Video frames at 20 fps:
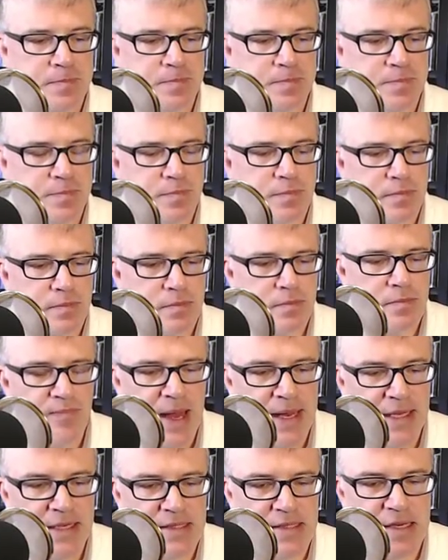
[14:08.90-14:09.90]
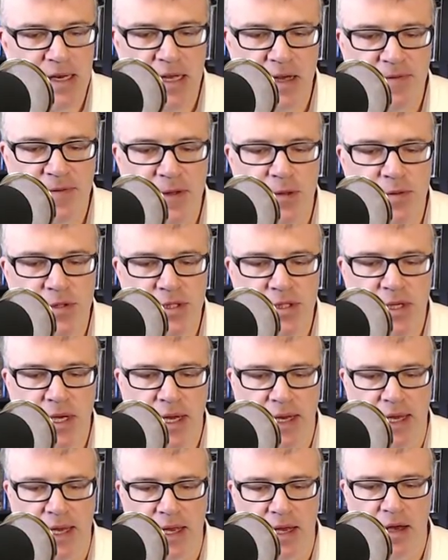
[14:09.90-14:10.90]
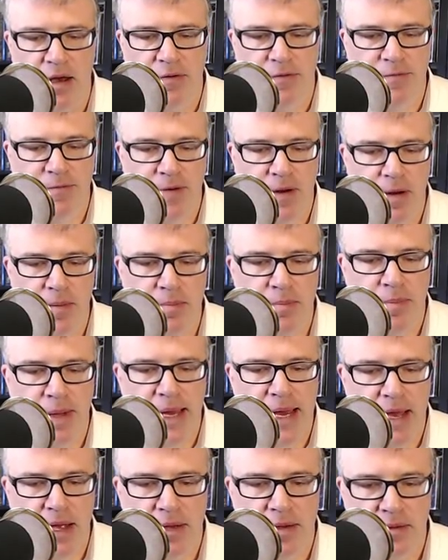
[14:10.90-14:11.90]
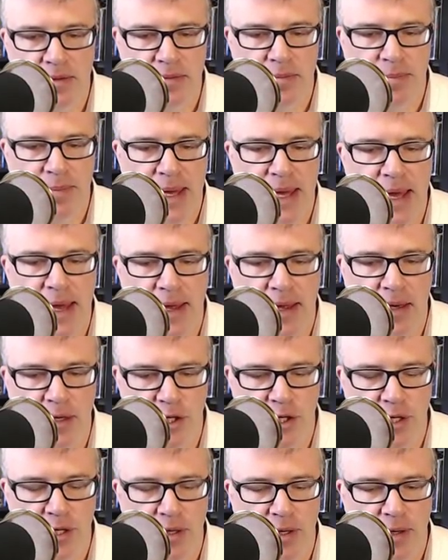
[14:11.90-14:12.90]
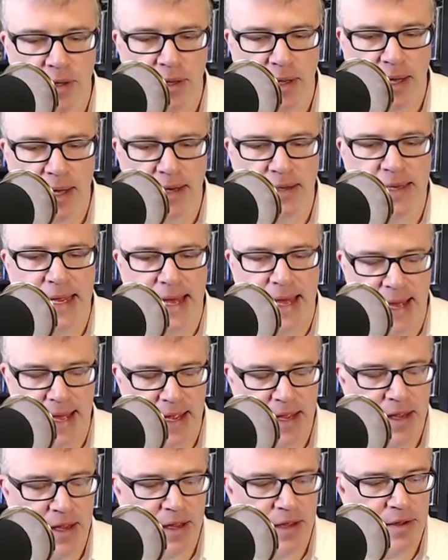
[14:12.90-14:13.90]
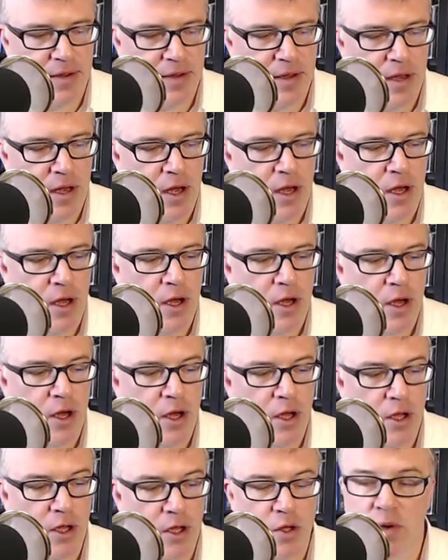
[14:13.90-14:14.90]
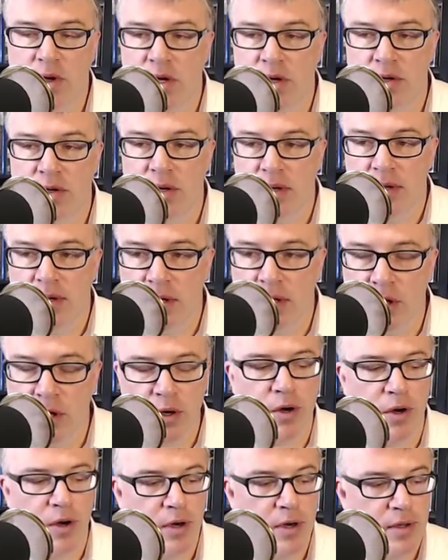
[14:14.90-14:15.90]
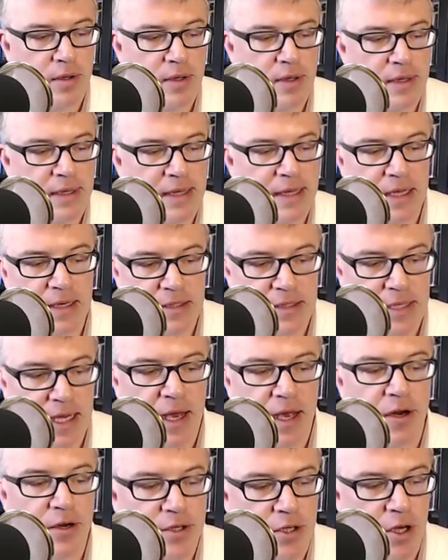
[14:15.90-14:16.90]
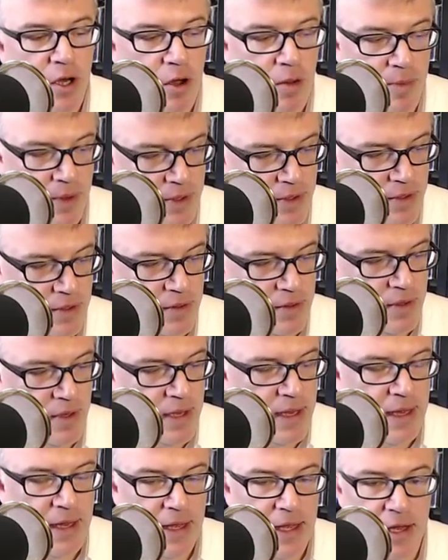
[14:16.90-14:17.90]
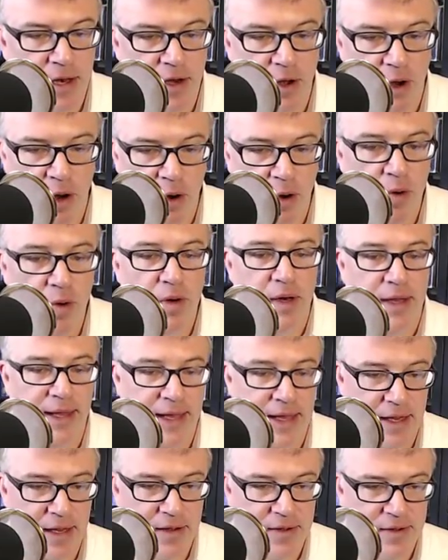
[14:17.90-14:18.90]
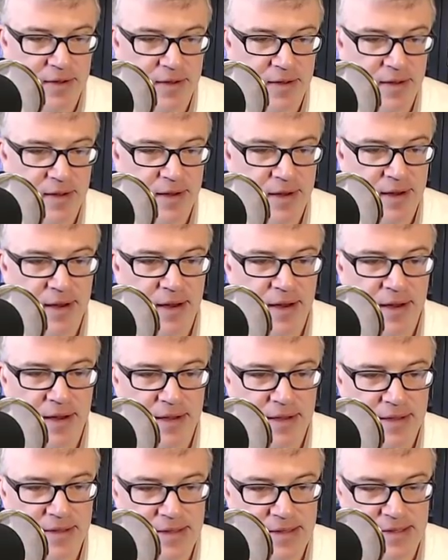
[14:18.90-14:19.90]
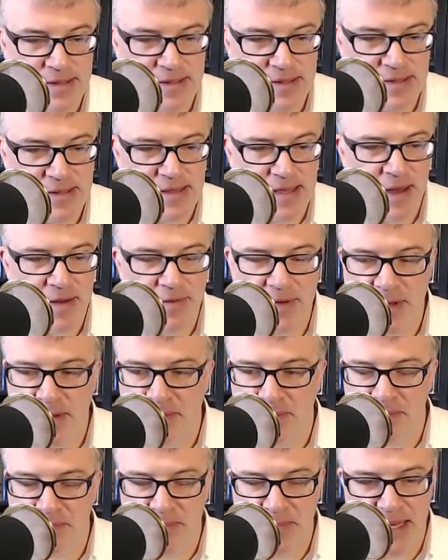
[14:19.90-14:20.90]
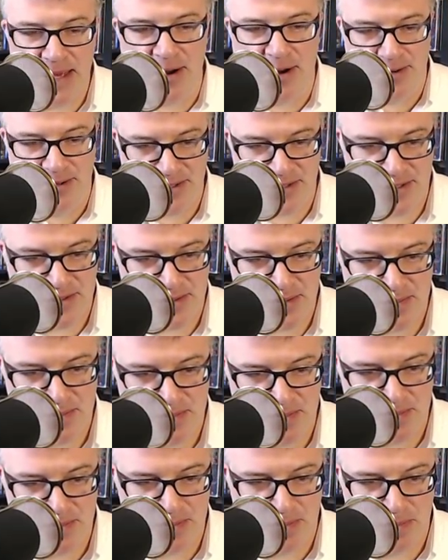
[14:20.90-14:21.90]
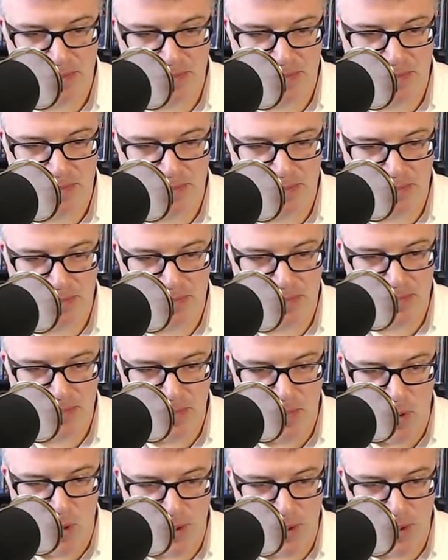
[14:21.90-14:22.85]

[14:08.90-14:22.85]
and he said, if you study a front and back page a day, you can learn the entire Talmud in only 7 years or